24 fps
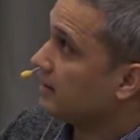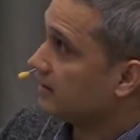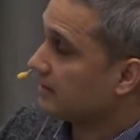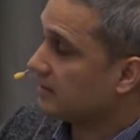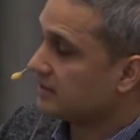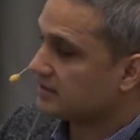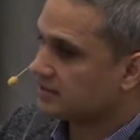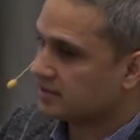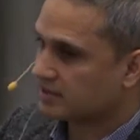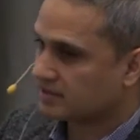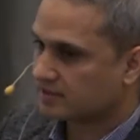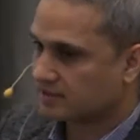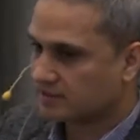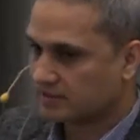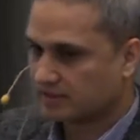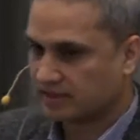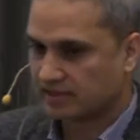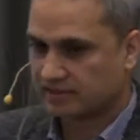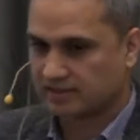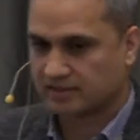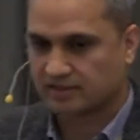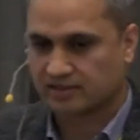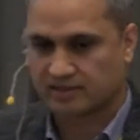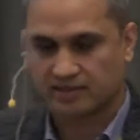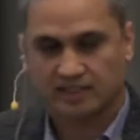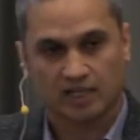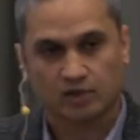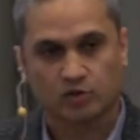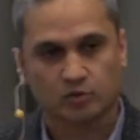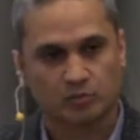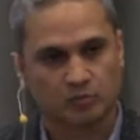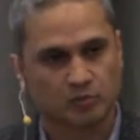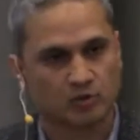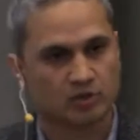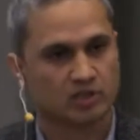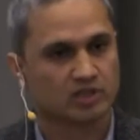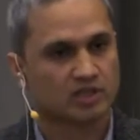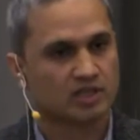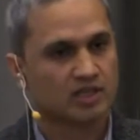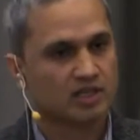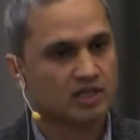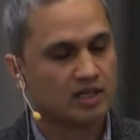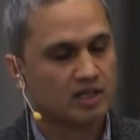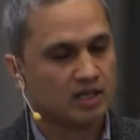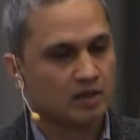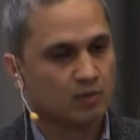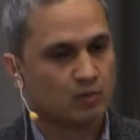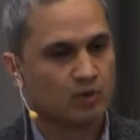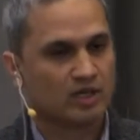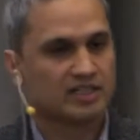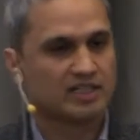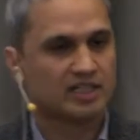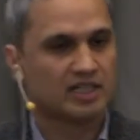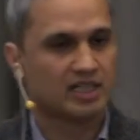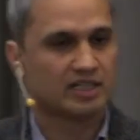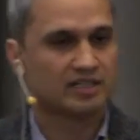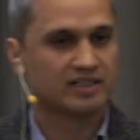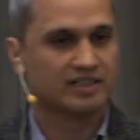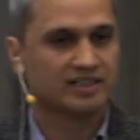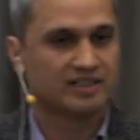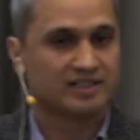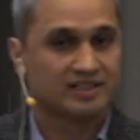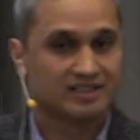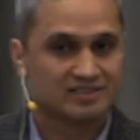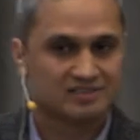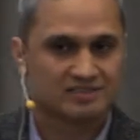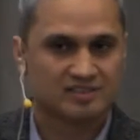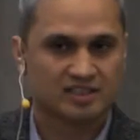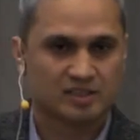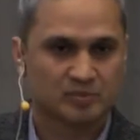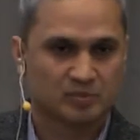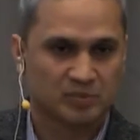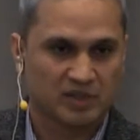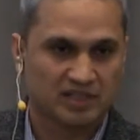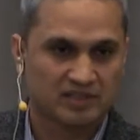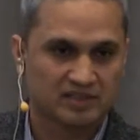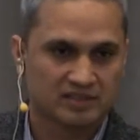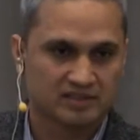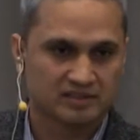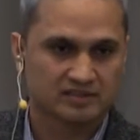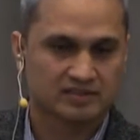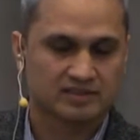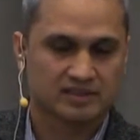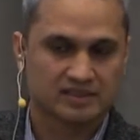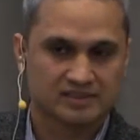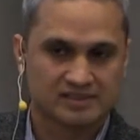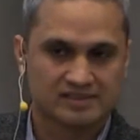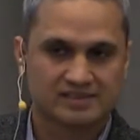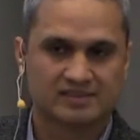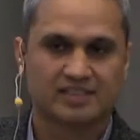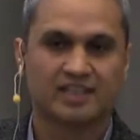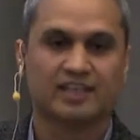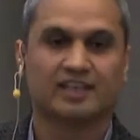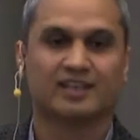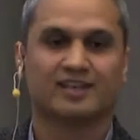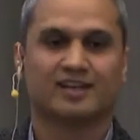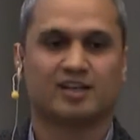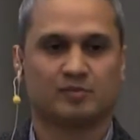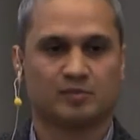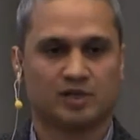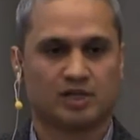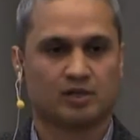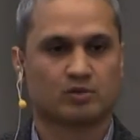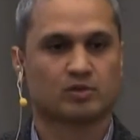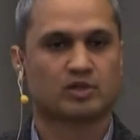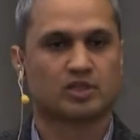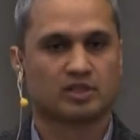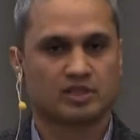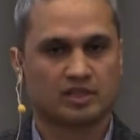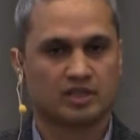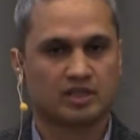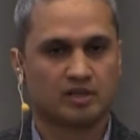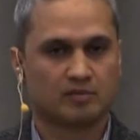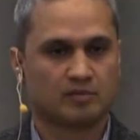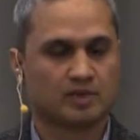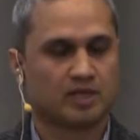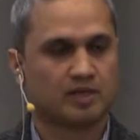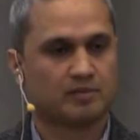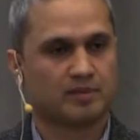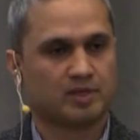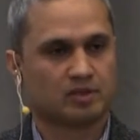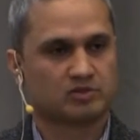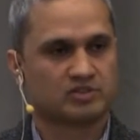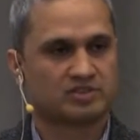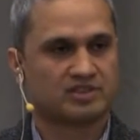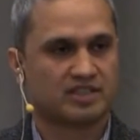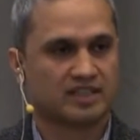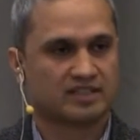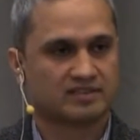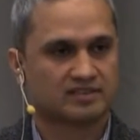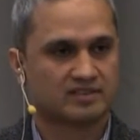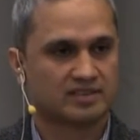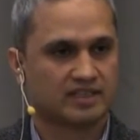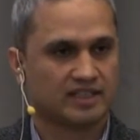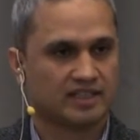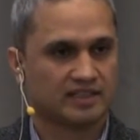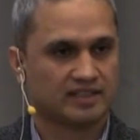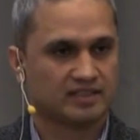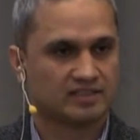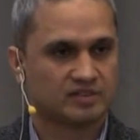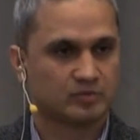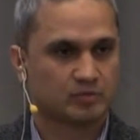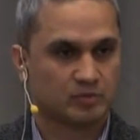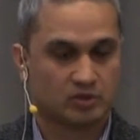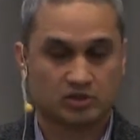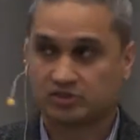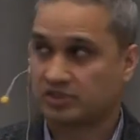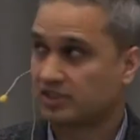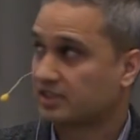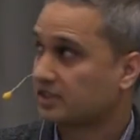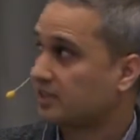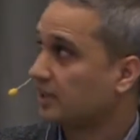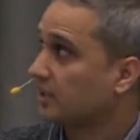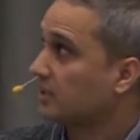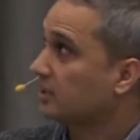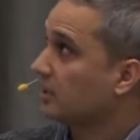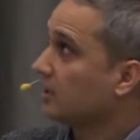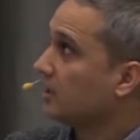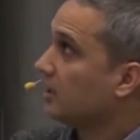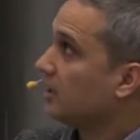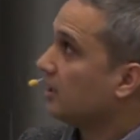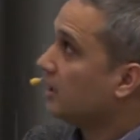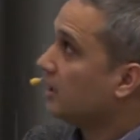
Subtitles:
this is the output. What our industrial partners say about SICS and this project. That